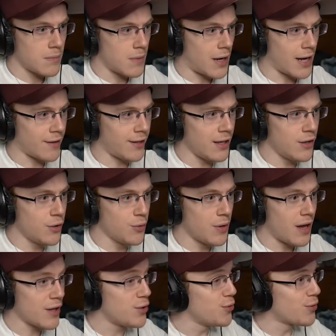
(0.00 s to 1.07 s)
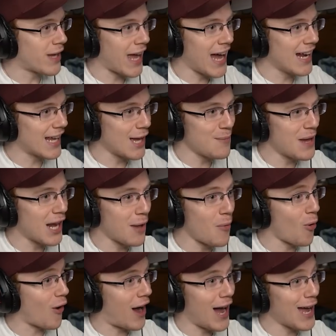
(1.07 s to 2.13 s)
I see you. You can't get me
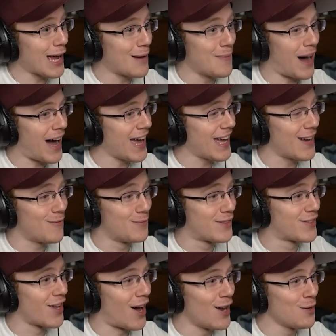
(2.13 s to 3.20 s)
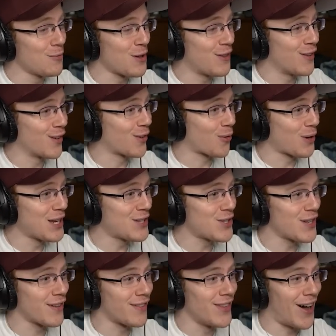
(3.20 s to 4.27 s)
anymore. I am done with
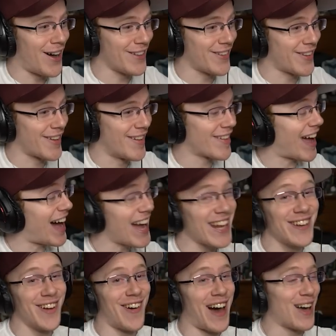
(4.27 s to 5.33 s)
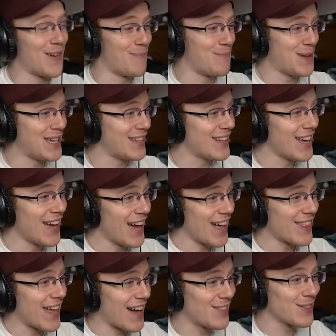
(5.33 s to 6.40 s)
Screech's nonsense. I know how to beat
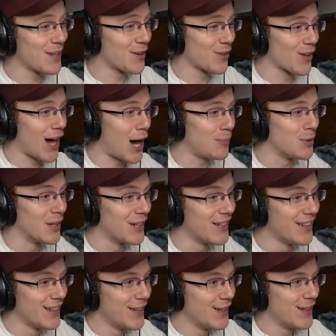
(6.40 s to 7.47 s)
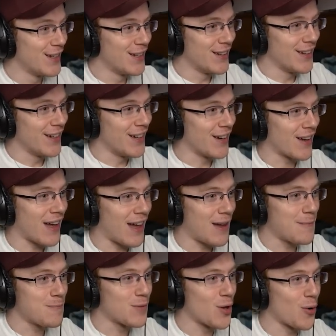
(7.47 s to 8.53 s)
that little goblin. Okay,
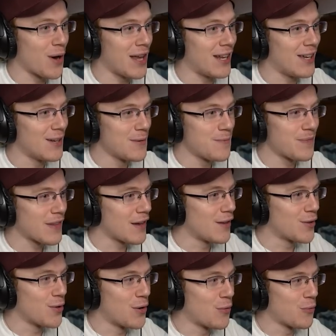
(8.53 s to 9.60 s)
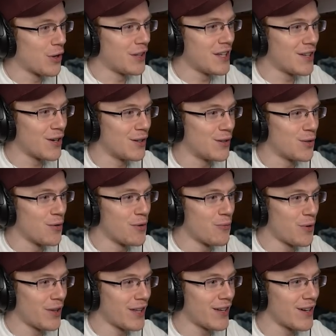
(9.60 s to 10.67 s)
door 80. Doing really good. Doing
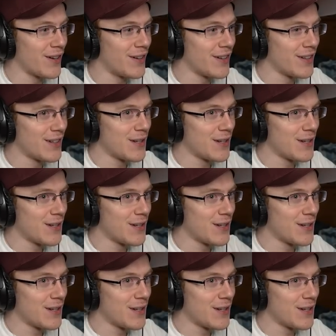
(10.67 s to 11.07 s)
really good.